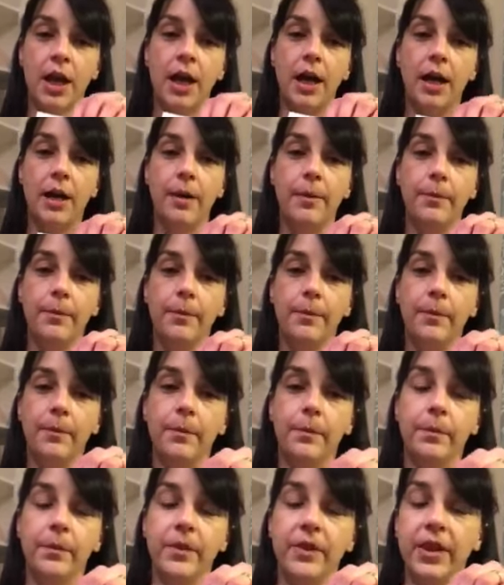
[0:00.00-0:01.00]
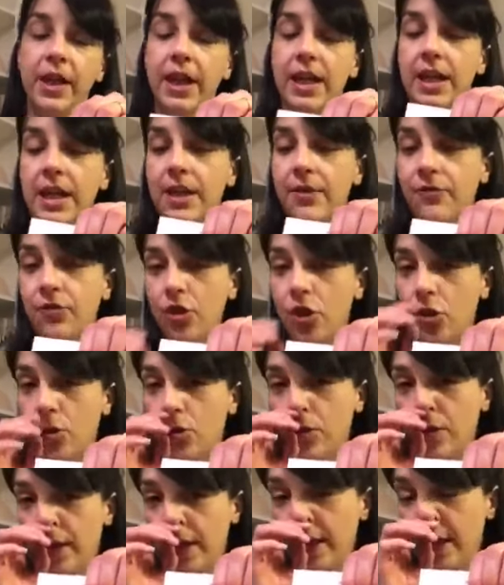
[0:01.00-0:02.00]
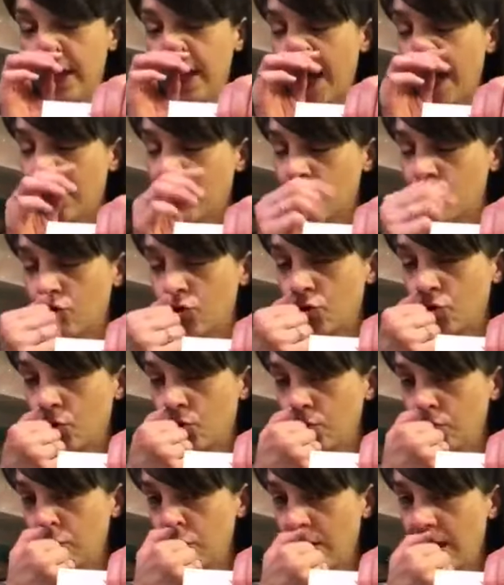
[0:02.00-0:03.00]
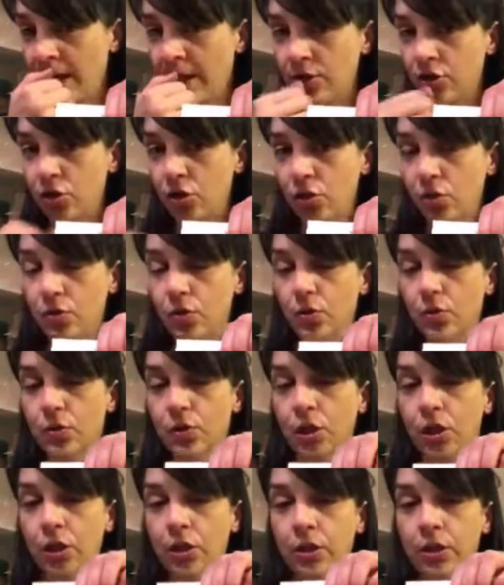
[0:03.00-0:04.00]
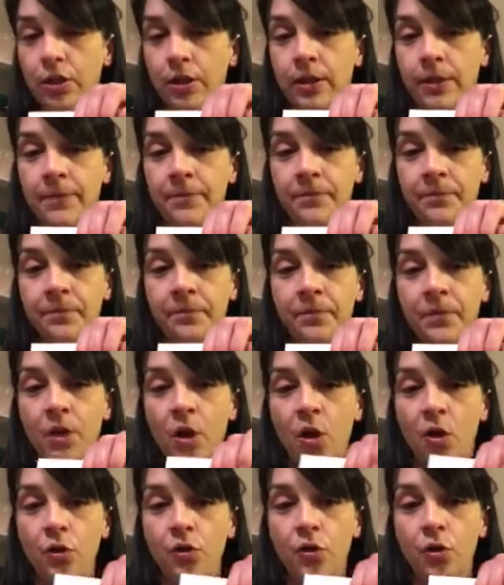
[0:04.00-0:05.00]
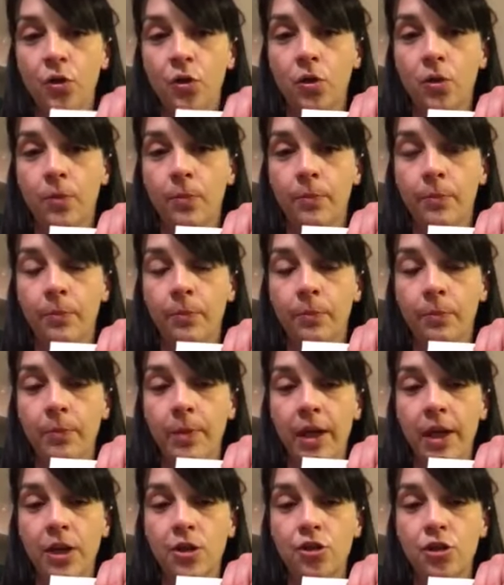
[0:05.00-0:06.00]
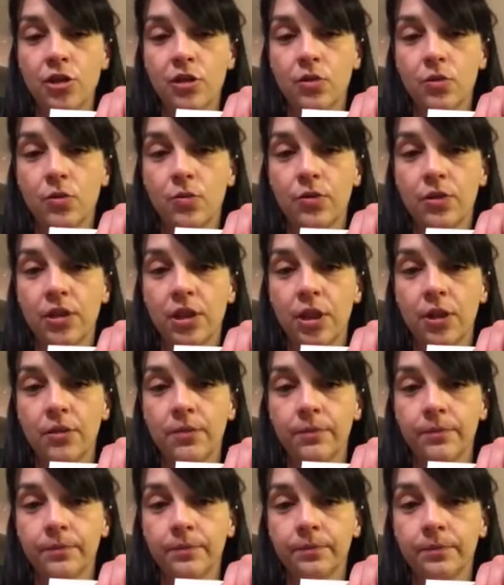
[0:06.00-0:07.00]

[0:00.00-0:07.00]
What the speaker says: They give you the hand-drawn, hand-doodled look on your pages also.